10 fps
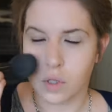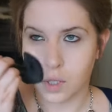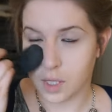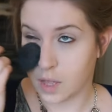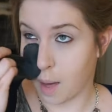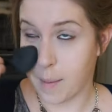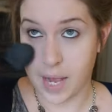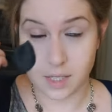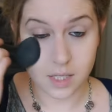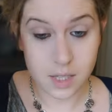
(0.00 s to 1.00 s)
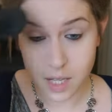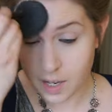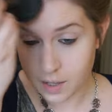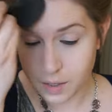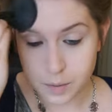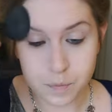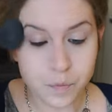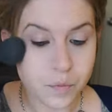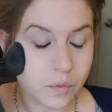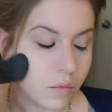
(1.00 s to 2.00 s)
I'll get that packed in there.
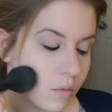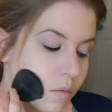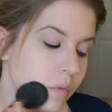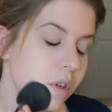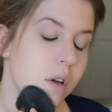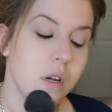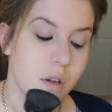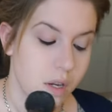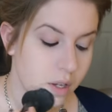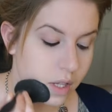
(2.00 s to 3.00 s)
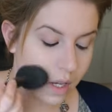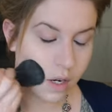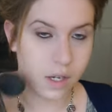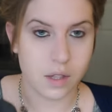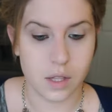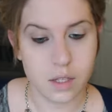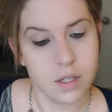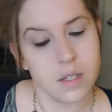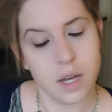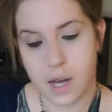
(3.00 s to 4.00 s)
And then on
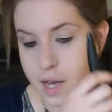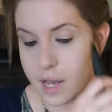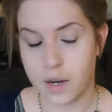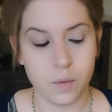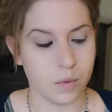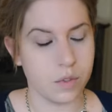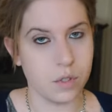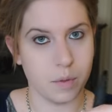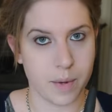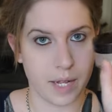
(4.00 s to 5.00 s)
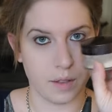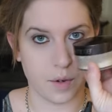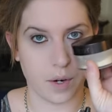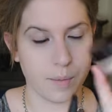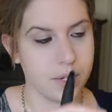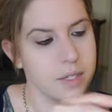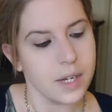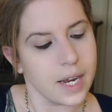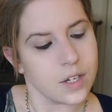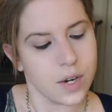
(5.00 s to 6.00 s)
this side, we'll do my Laura
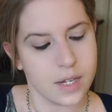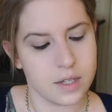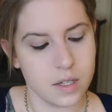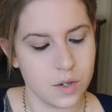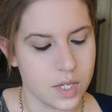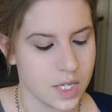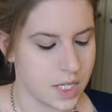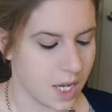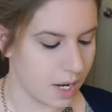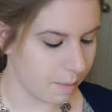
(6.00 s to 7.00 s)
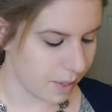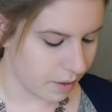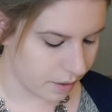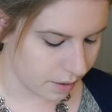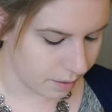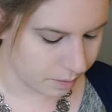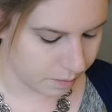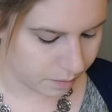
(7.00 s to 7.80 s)
Mercier Translucent Setting Powder.